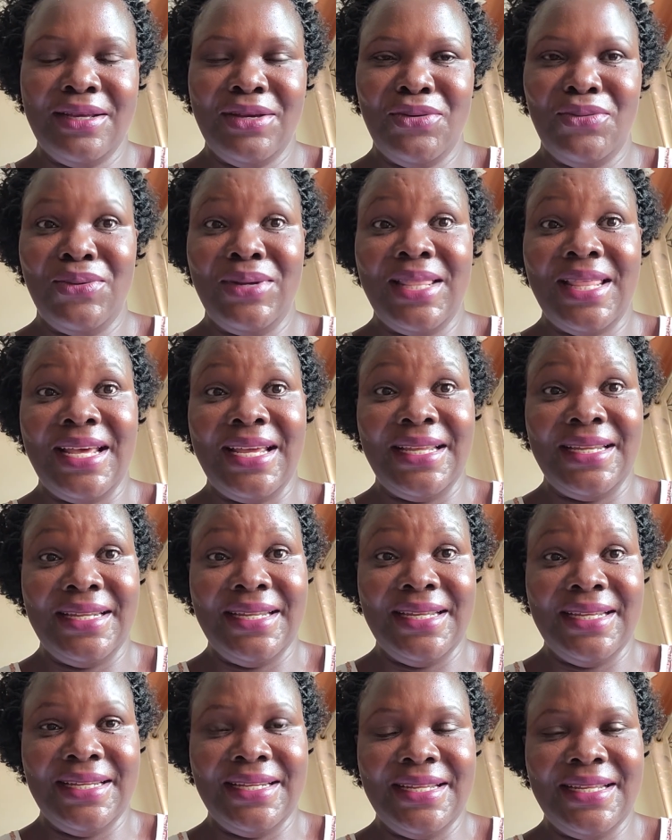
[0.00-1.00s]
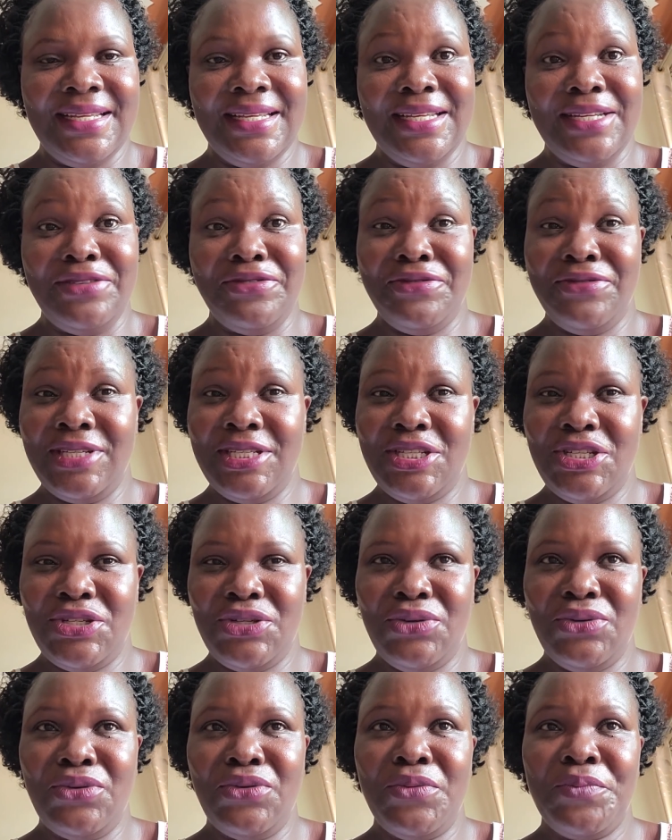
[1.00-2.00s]
whether indeed it fits
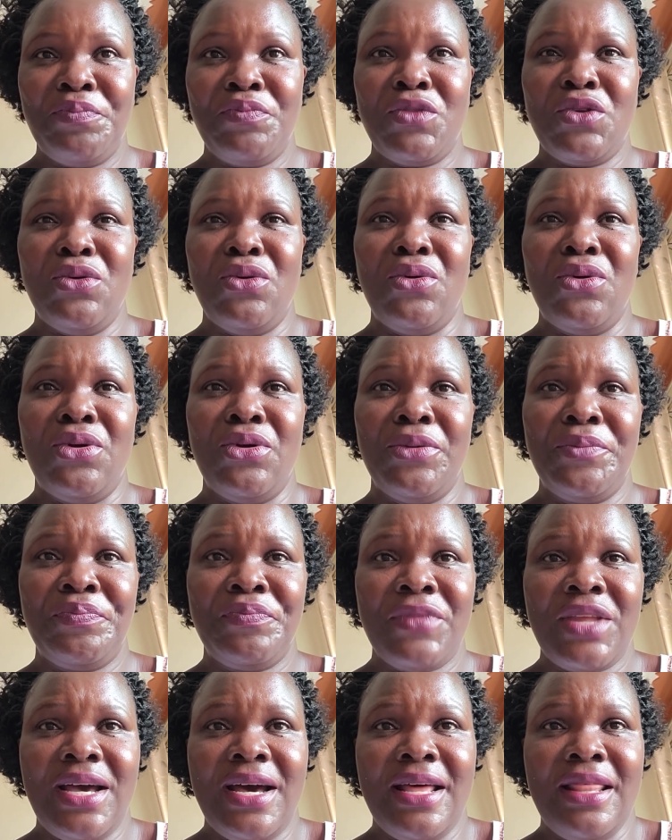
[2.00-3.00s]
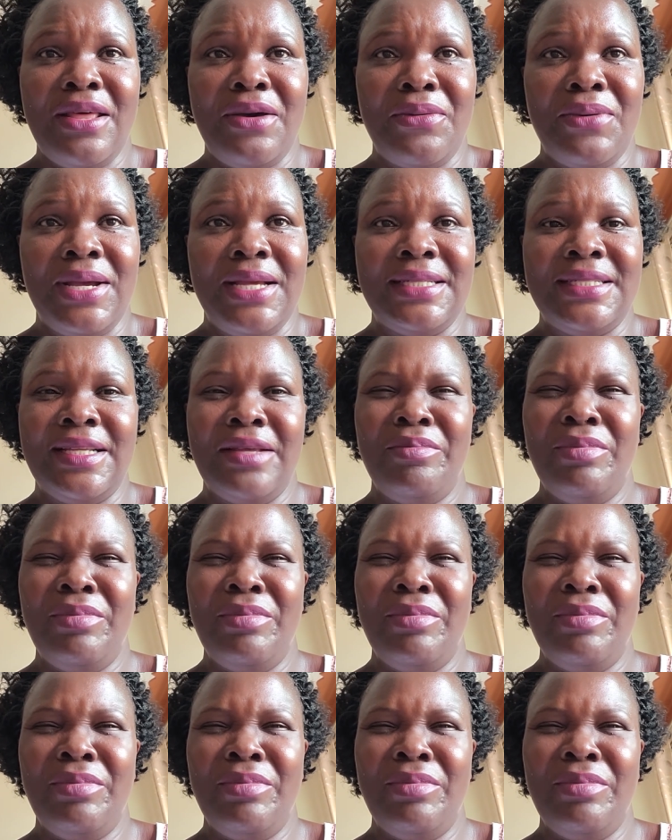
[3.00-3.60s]
you or otherwise.